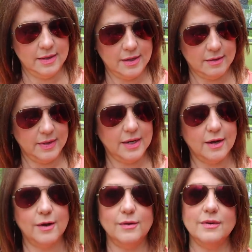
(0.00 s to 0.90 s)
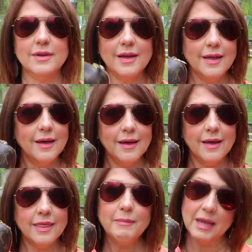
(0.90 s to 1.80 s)
here we go.
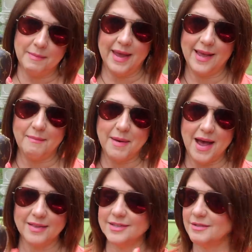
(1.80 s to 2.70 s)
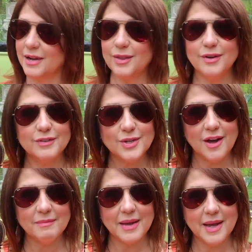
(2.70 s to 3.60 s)
The big makeup bag. This is my Louis
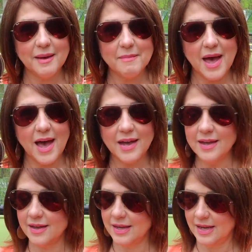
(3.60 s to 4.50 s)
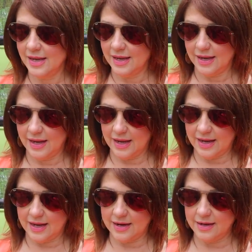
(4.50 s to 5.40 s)
Vuitton makeup bag.
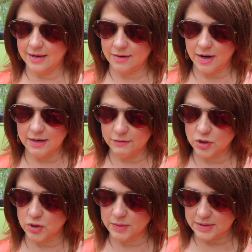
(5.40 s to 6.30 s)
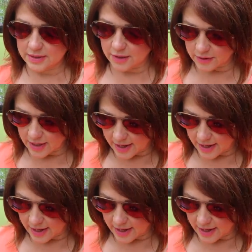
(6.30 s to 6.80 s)
And I'm not even sure what's in here,